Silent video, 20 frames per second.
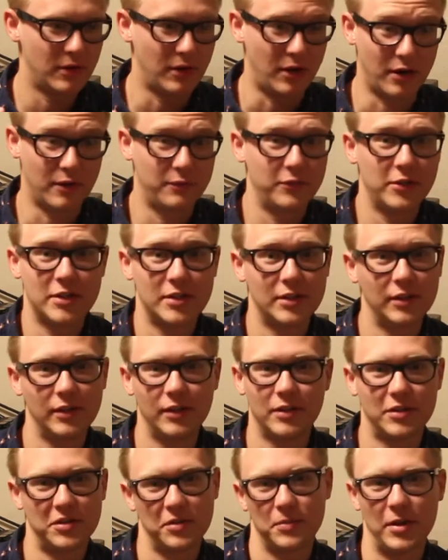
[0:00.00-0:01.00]

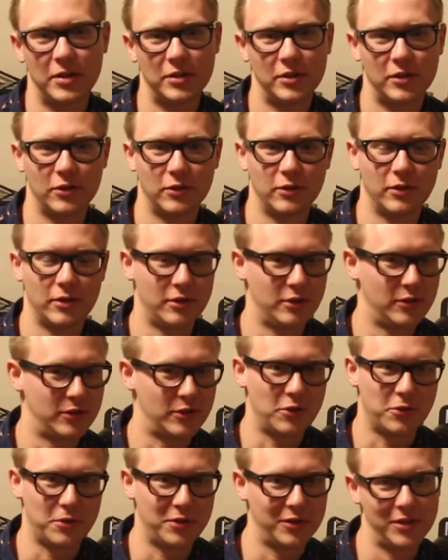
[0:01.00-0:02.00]
Obviously the semester is
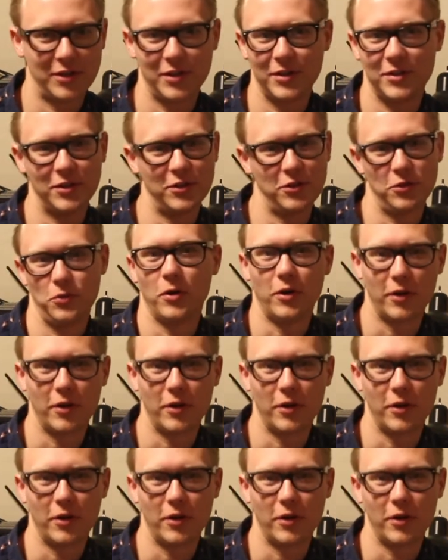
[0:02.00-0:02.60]
going to continue